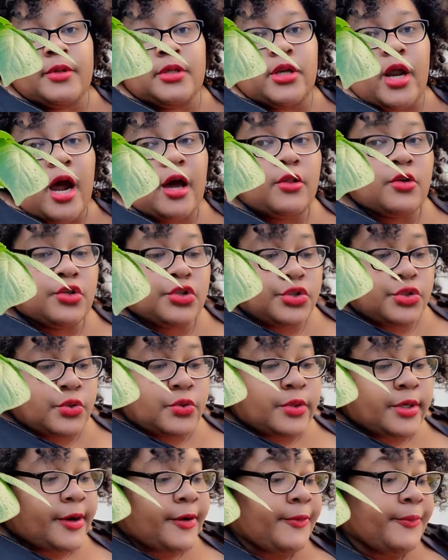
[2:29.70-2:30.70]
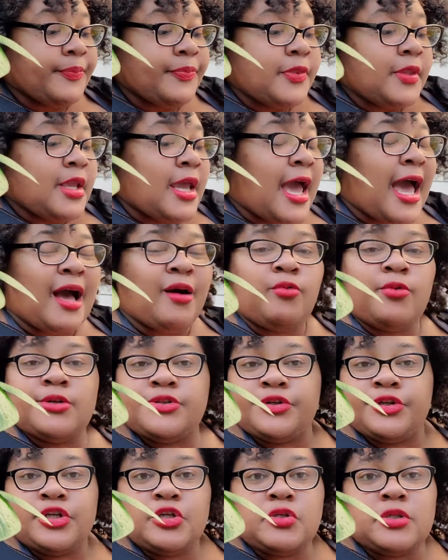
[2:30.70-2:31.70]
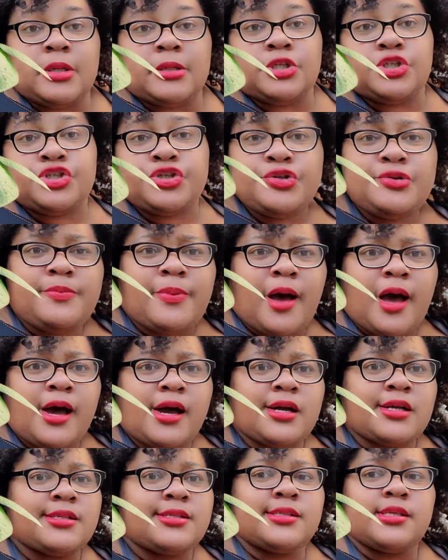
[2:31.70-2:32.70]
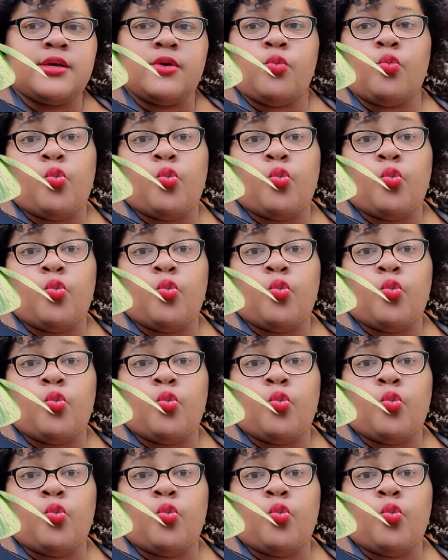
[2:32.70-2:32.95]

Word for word: dollar store. I was going to use a shoebox,